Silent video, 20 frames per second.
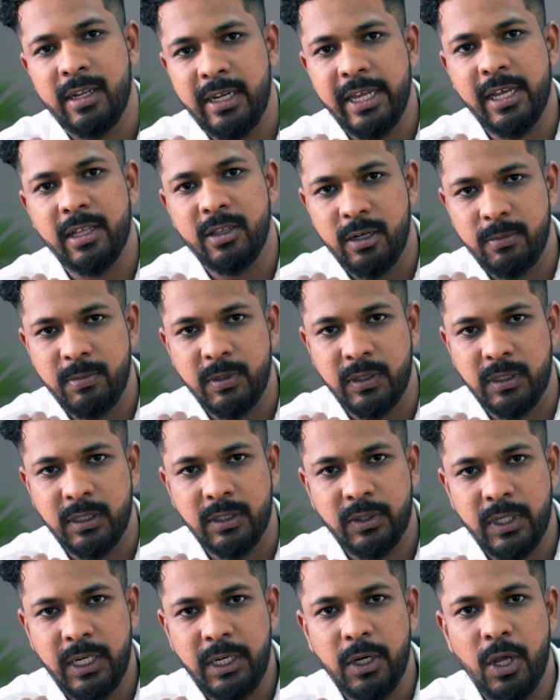the other
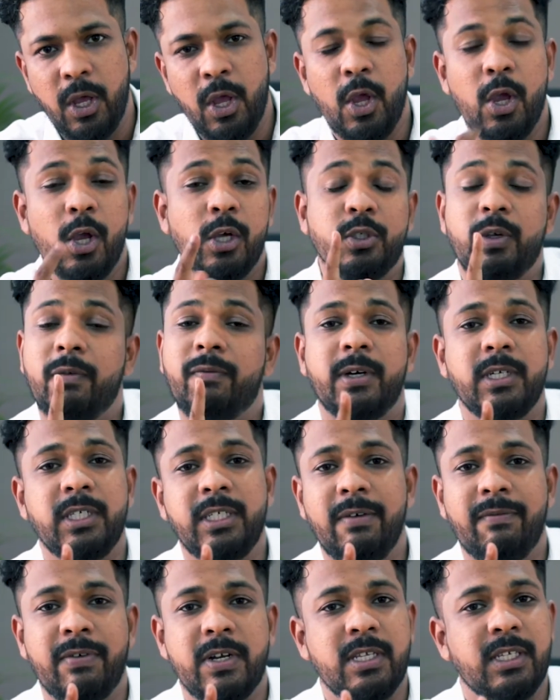business, right? So first
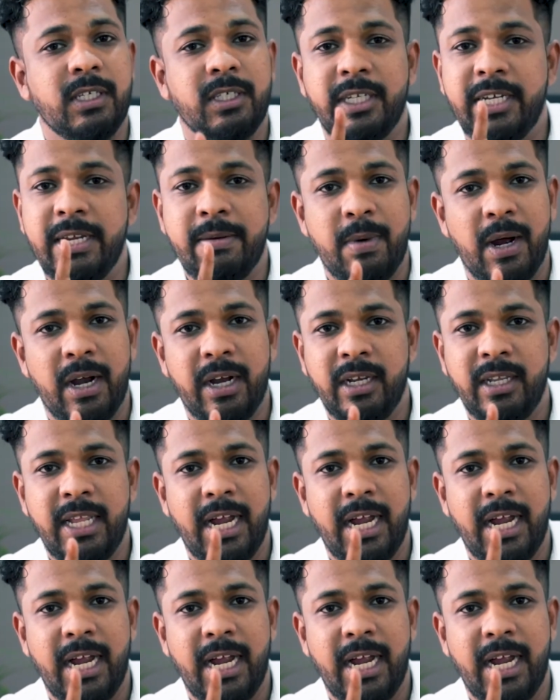difference is demand,